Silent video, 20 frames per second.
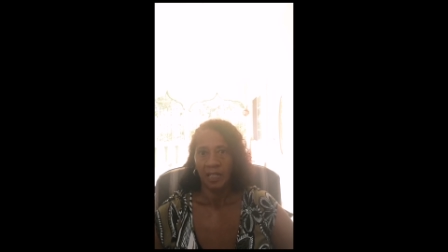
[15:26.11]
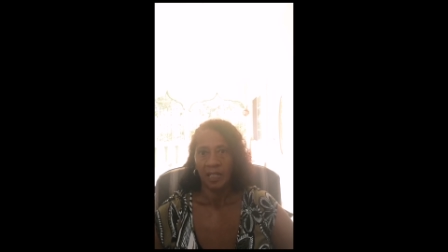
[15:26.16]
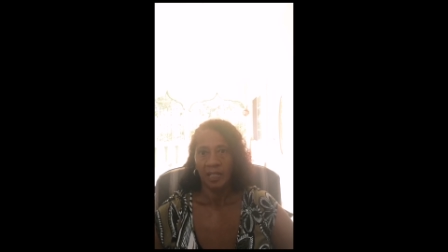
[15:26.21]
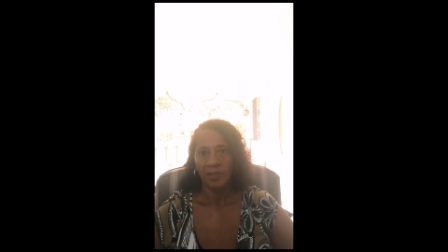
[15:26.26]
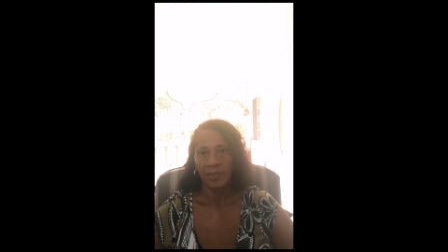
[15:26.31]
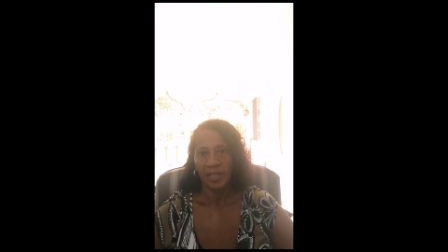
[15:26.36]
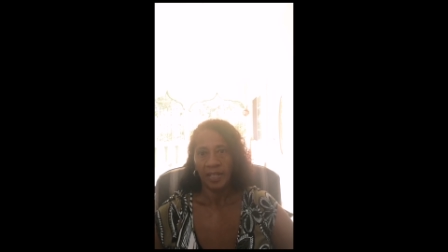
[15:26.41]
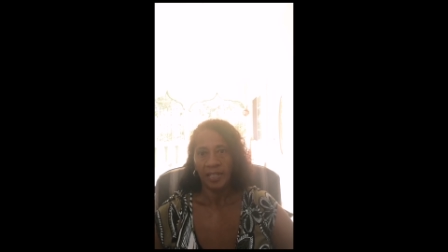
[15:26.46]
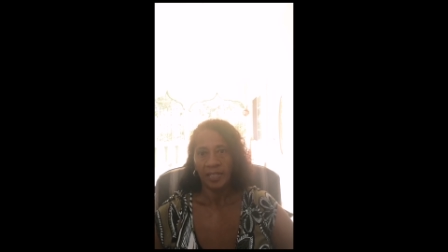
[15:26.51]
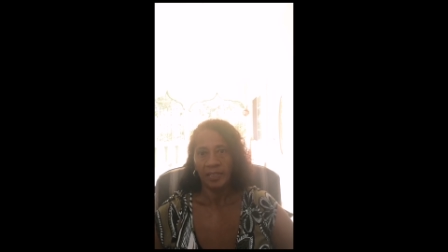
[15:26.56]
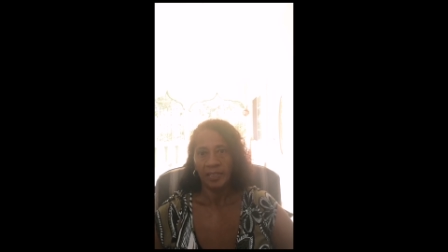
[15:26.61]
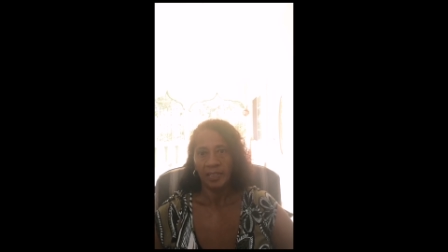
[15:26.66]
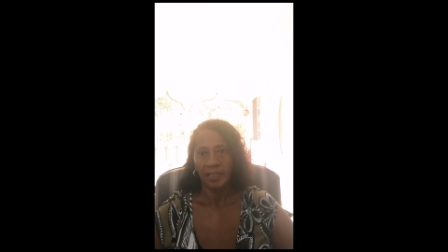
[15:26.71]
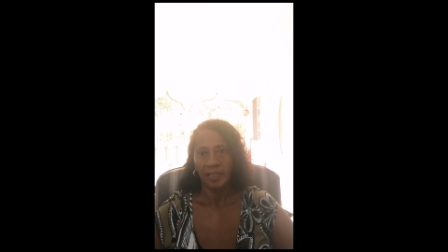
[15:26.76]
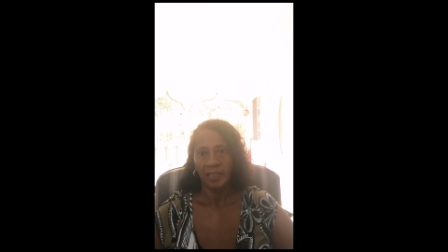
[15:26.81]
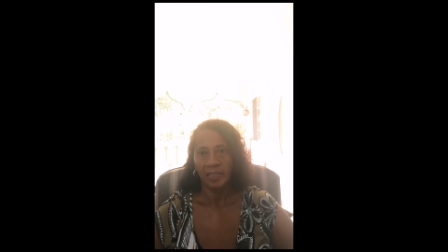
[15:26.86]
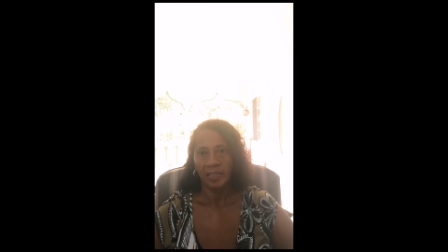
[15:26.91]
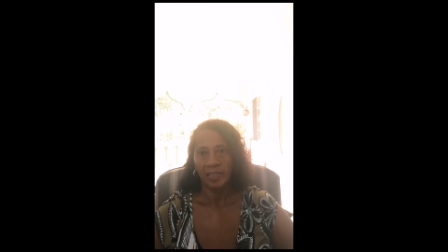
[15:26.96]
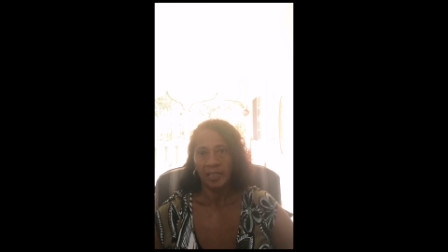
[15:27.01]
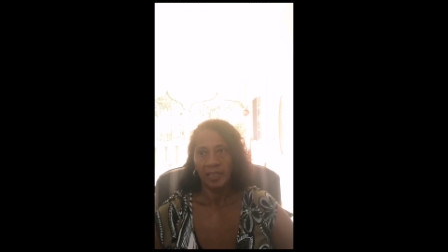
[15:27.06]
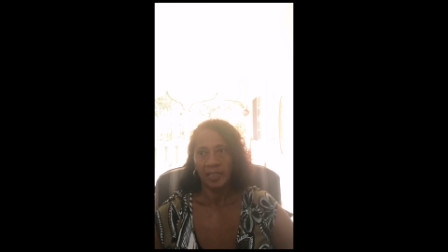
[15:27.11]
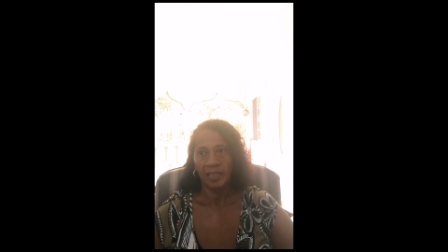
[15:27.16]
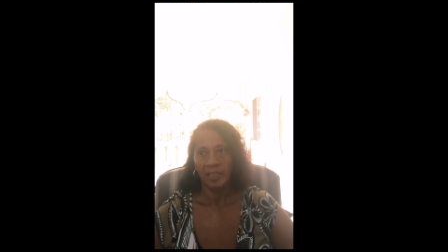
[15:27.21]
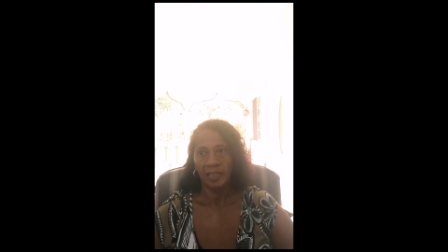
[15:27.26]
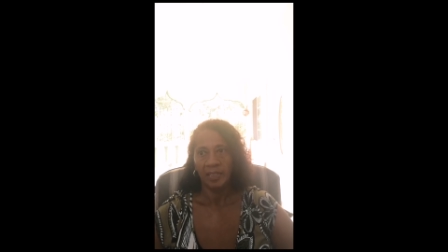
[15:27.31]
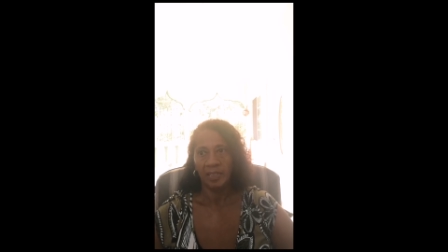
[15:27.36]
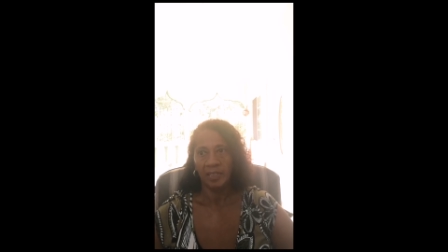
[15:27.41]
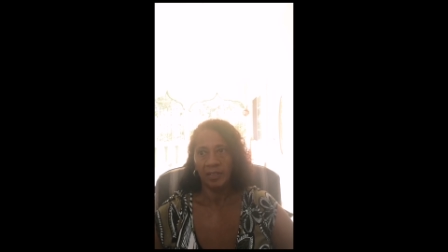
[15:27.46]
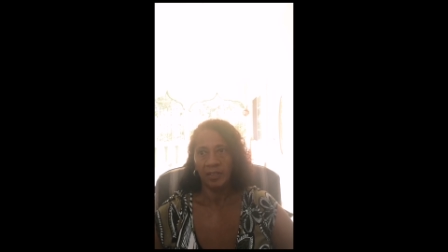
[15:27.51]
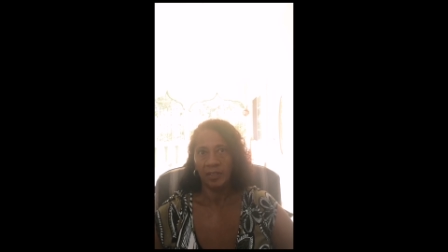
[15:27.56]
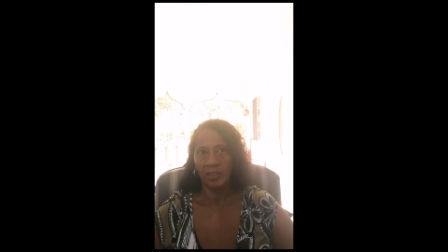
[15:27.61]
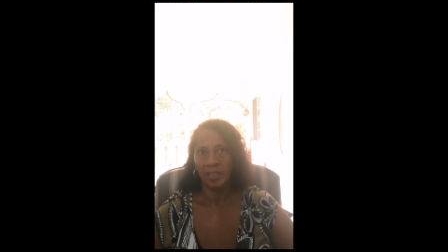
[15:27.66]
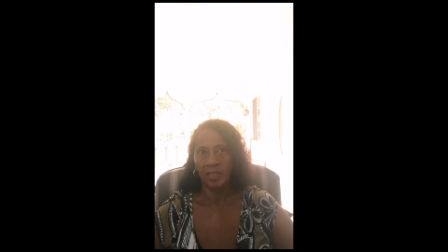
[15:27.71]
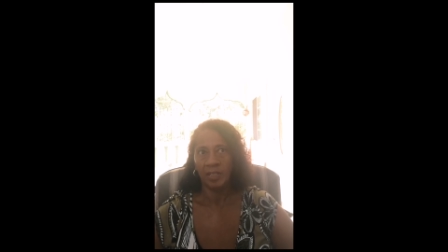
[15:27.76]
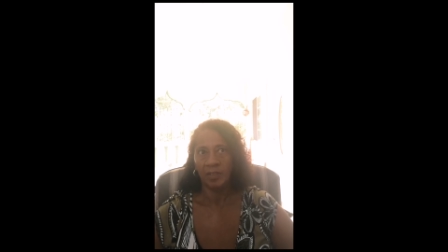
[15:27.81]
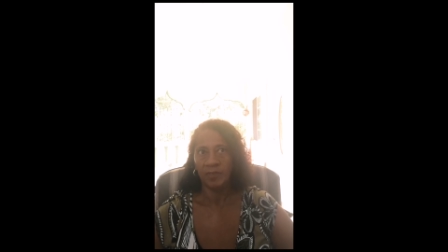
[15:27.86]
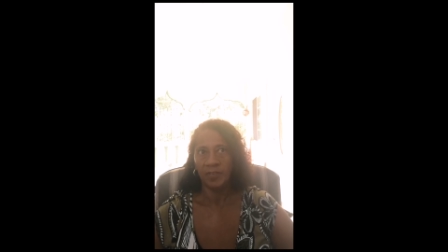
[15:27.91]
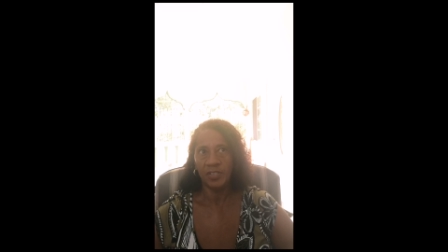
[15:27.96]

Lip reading: And then, you know,